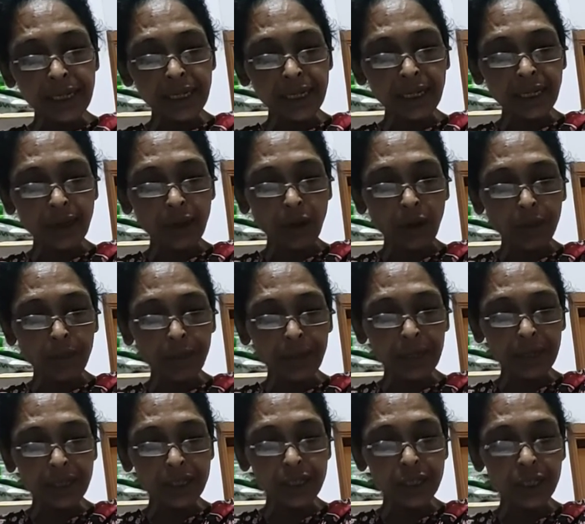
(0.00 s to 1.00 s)
in the
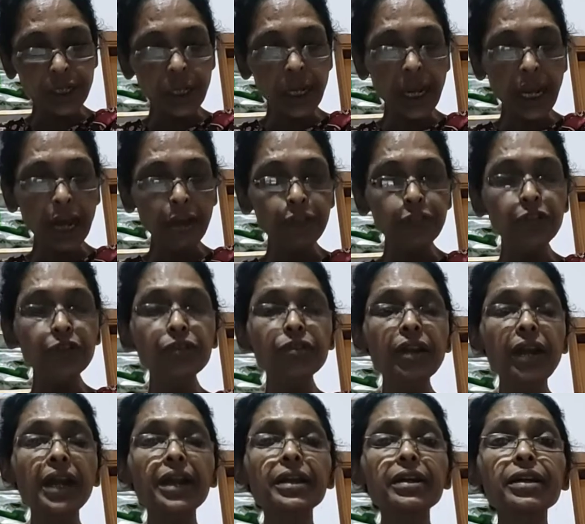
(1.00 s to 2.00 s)
competition have to
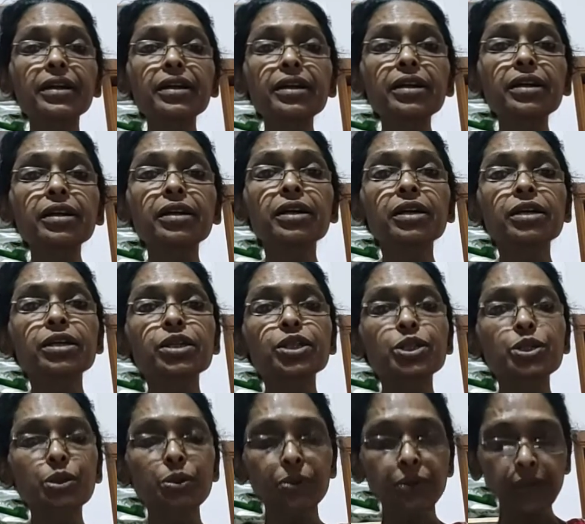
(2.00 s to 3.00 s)
write a
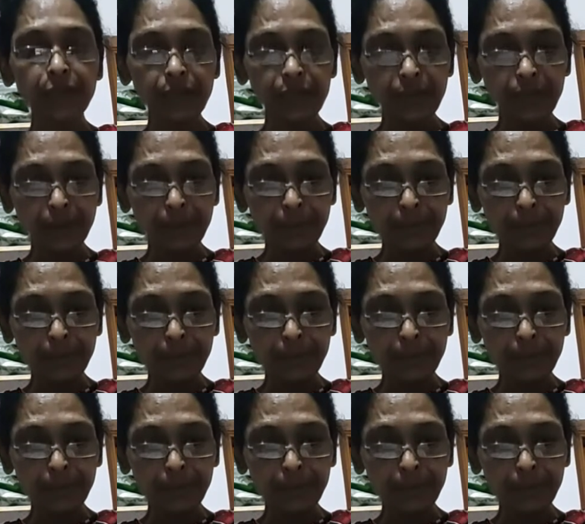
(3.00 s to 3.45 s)
story.